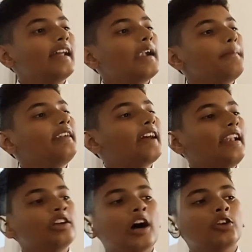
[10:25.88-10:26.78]
Let me
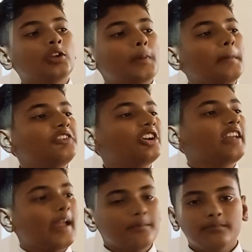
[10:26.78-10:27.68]
tell you how to publish a
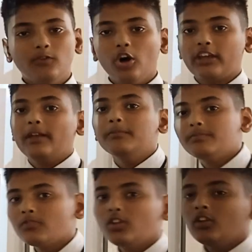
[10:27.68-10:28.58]
game. Okay,
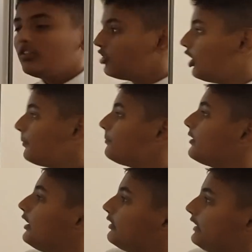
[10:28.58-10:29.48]
so
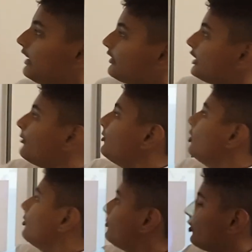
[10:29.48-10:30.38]
these are the
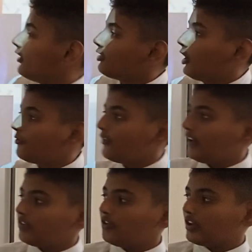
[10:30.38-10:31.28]
four
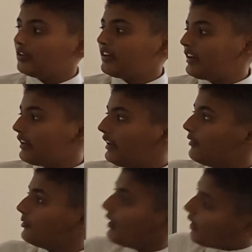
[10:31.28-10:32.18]
softwares you can
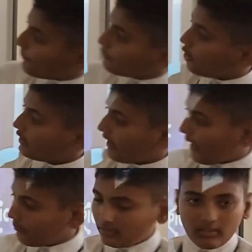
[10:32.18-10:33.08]
upload
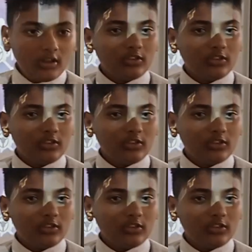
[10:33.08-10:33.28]
games.